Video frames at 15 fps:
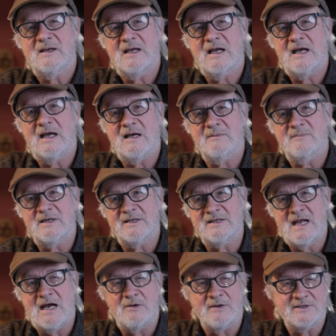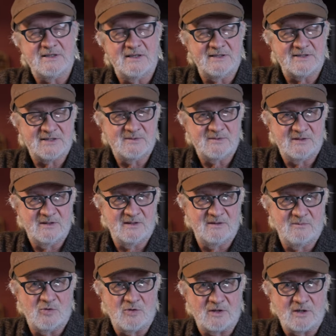Uh, but now it, it's uh,
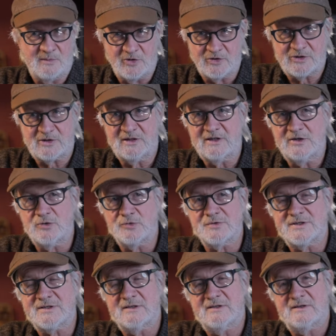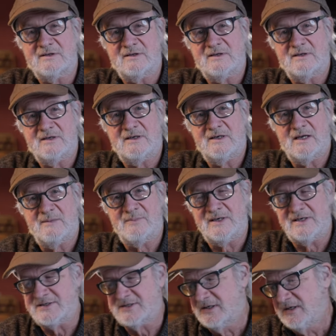more commercially used.
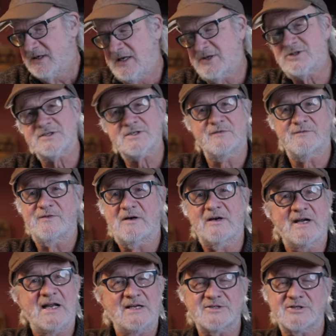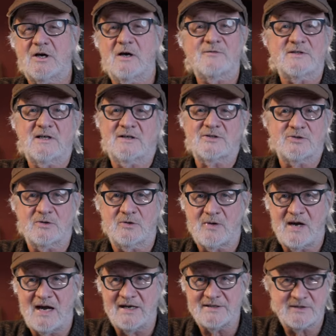But it's, it's just a very nice soft textured
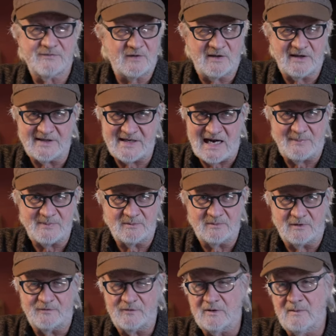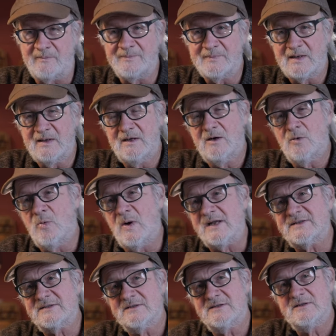grass, very adaptable from
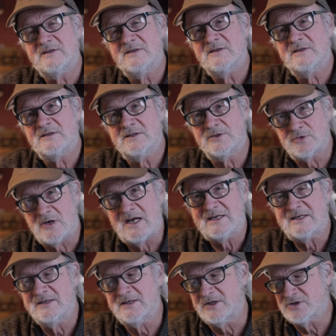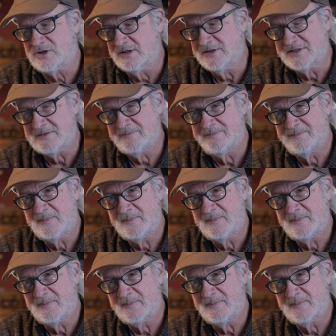wet to dry conditions.